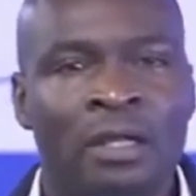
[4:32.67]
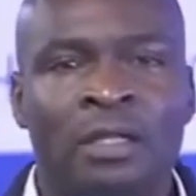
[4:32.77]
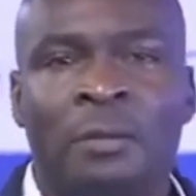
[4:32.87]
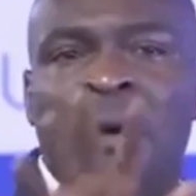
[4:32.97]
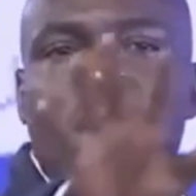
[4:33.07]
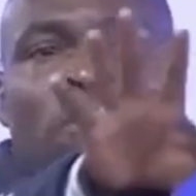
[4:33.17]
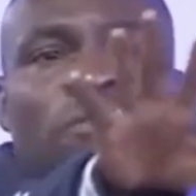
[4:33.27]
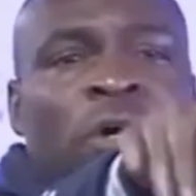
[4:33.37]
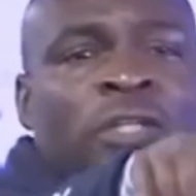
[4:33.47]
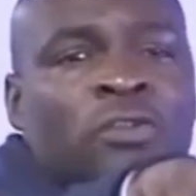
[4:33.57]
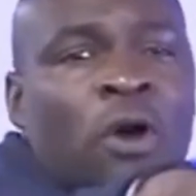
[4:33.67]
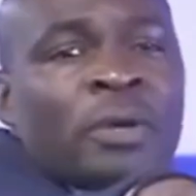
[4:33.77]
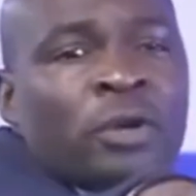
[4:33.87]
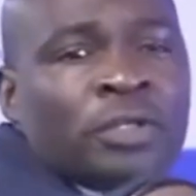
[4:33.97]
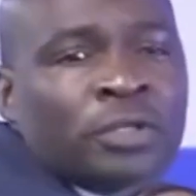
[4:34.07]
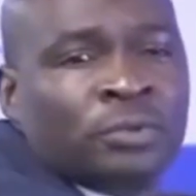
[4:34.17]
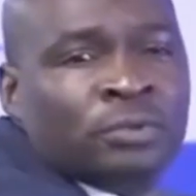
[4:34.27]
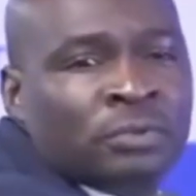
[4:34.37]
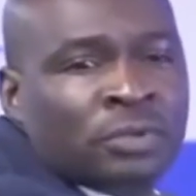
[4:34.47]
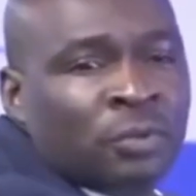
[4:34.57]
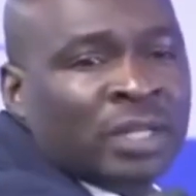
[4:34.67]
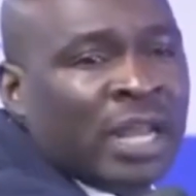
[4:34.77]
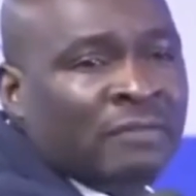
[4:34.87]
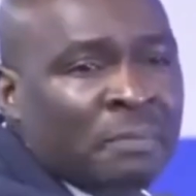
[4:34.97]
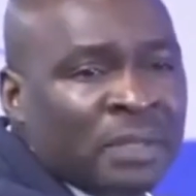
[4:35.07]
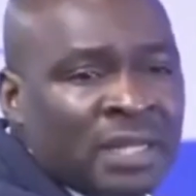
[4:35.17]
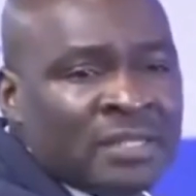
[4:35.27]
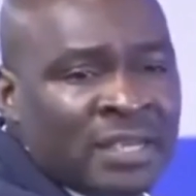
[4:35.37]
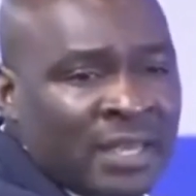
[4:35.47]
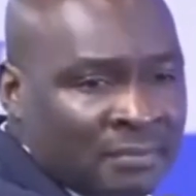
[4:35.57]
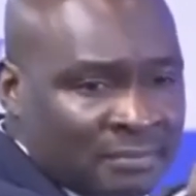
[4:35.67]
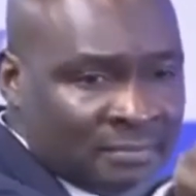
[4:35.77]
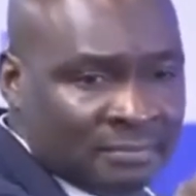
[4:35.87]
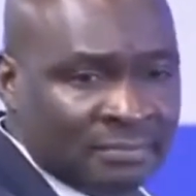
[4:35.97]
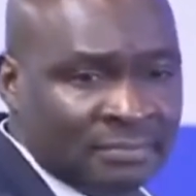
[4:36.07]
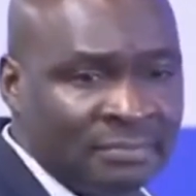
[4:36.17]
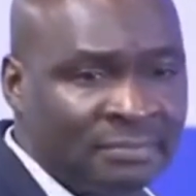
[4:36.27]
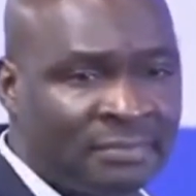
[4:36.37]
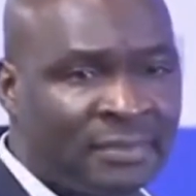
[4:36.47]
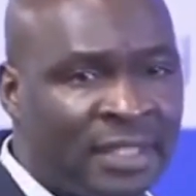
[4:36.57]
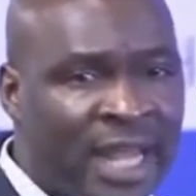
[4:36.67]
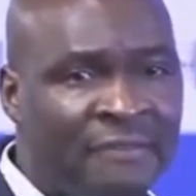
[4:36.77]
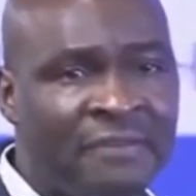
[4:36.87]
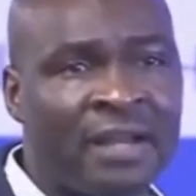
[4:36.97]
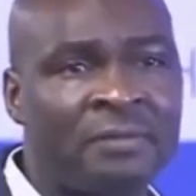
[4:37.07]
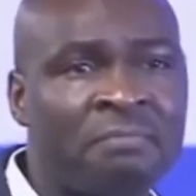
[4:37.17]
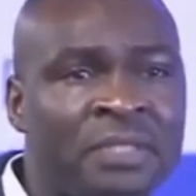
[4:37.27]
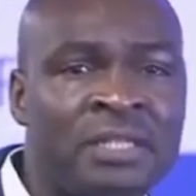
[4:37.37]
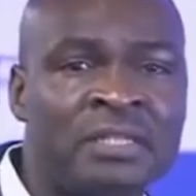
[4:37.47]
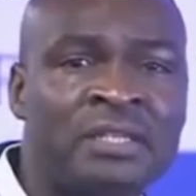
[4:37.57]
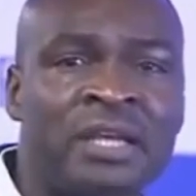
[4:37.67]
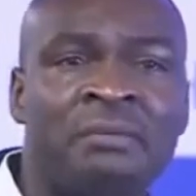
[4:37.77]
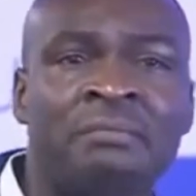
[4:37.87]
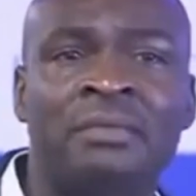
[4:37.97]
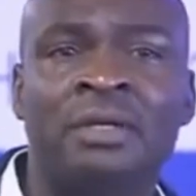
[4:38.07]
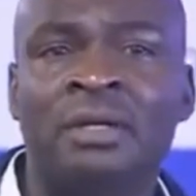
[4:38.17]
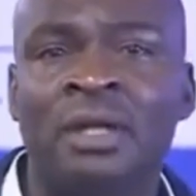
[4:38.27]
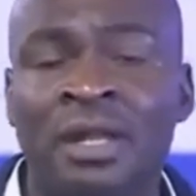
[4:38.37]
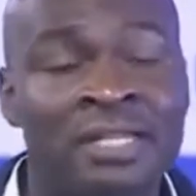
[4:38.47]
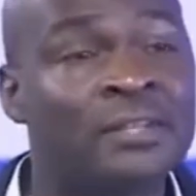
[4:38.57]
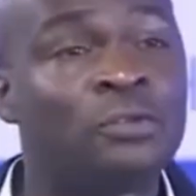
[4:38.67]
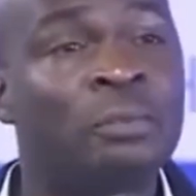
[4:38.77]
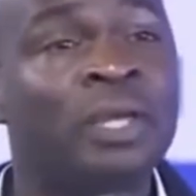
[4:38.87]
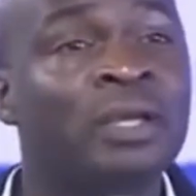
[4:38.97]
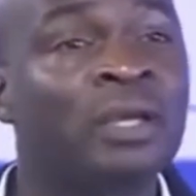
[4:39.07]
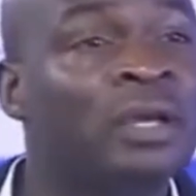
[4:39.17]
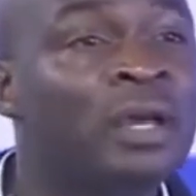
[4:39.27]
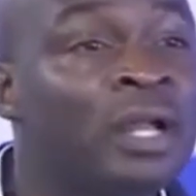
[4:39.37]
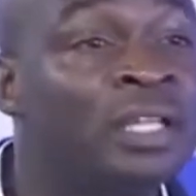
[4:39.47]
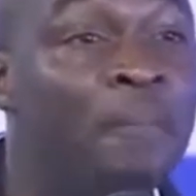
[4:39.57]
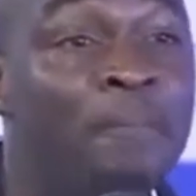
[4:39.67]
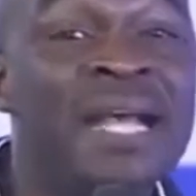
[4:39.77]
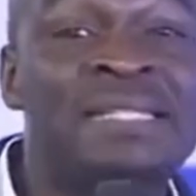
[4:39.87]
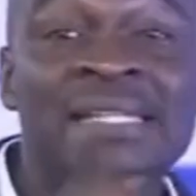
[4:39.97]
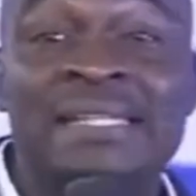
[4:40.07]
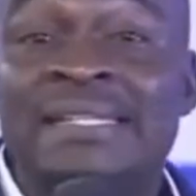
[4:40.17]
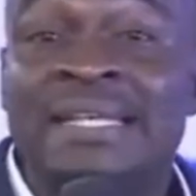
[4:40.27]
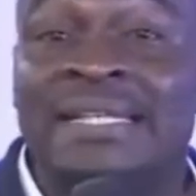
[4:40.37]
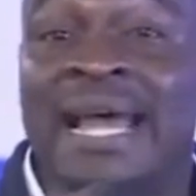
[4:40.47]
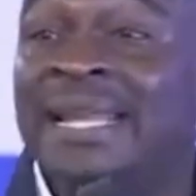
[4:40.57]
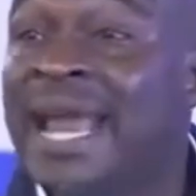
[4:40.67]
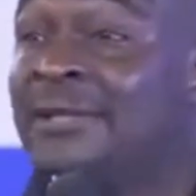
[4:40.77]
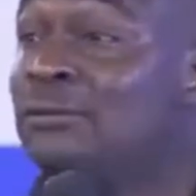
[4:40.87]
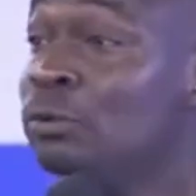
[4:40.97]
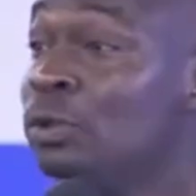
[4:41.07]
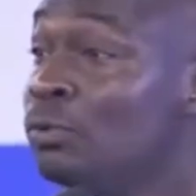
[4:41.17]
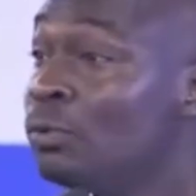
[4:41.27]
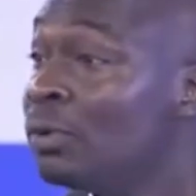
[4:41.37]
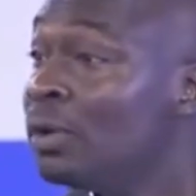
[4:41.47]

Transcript: the power of God is coming on you. You will never be the same. Never be the same. Listen to me. The person seated next to you